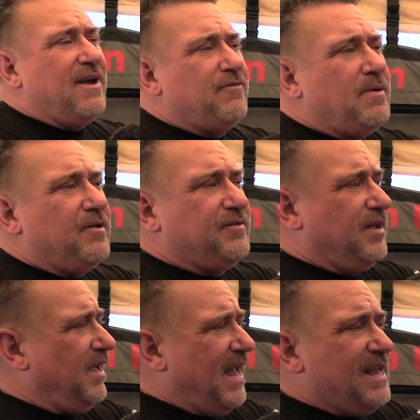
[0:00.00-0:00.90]
have about
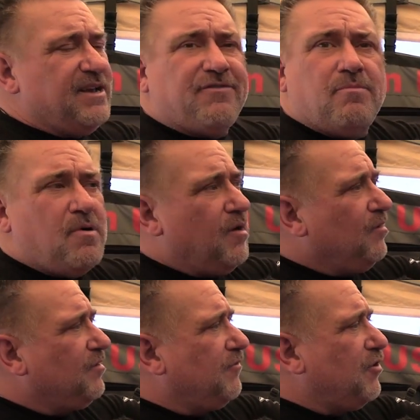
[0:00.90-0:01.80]
8 different
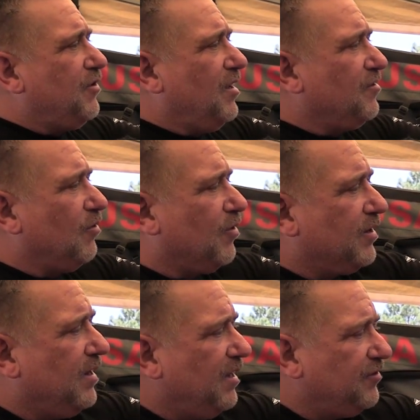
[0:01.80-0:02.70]
models of utensil
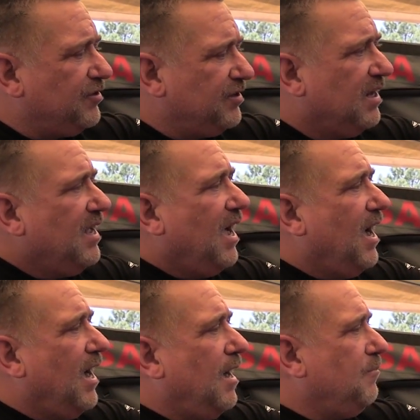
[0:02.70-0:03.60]
organizers,
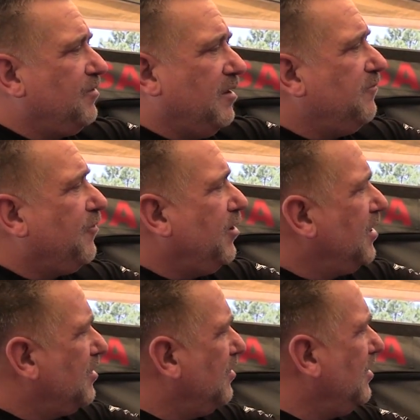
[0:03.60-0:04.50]
some
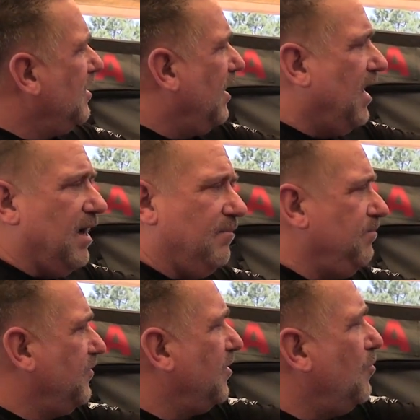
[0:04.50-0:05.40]
vertical,
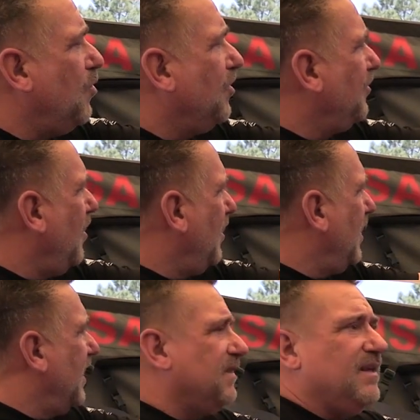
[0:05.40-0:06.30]
some horizontal
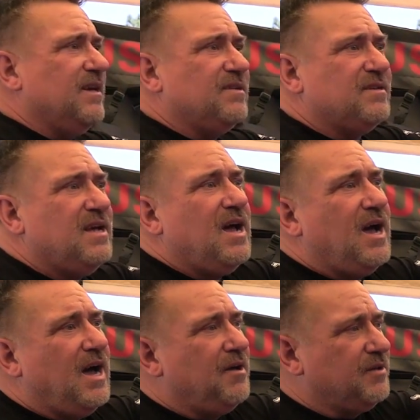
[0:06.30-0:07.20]
like this.
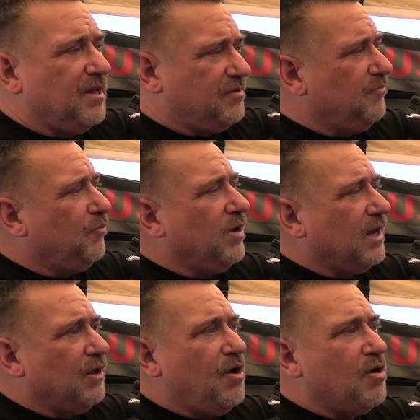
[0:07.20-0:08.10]
We got some
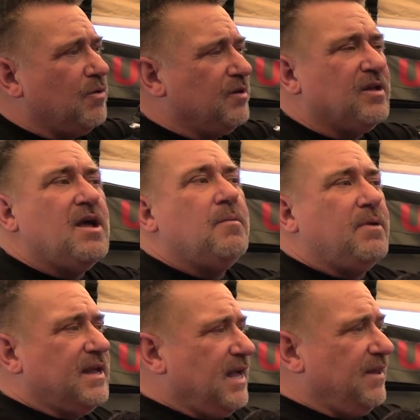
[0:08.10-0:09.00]
really long ones,
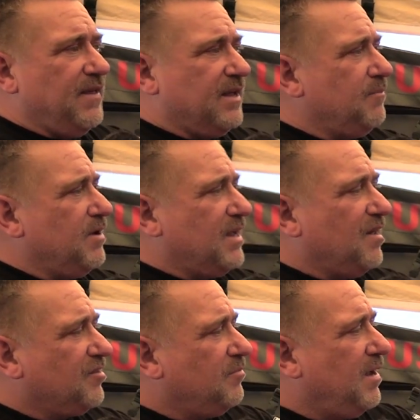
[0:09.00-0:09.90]
but again, they can be
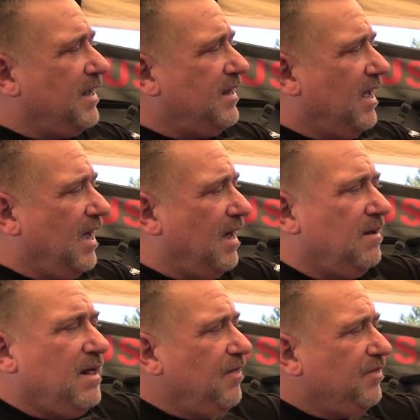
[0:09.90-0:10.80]
custom made.
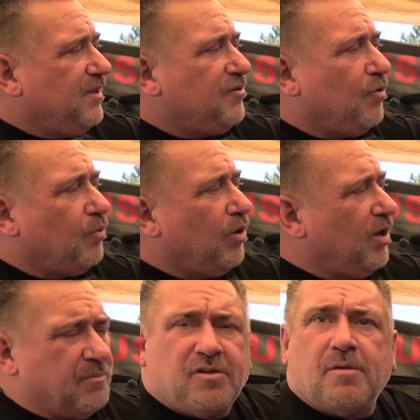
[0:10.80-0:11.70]
These all roll
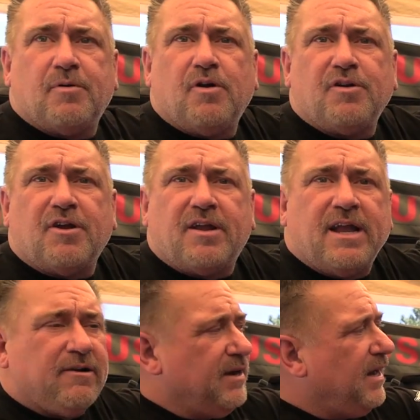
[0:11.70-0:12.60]
up, so you put all your
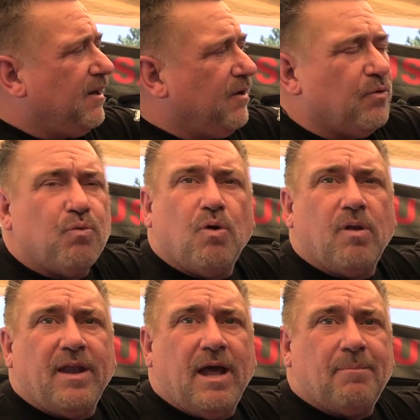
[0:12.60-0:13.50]
gear in there,
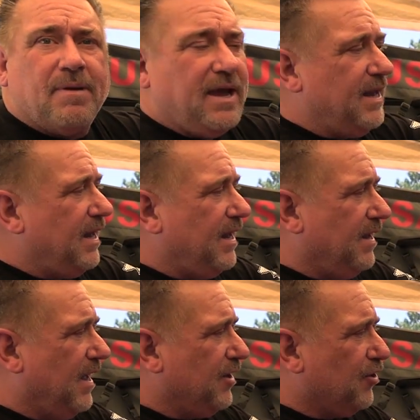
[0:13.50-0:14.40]
roll it up, and
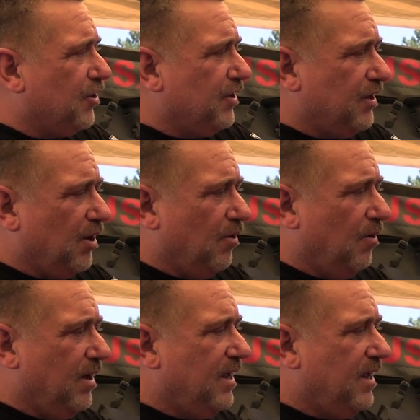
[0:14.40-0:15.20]
then you're good to go.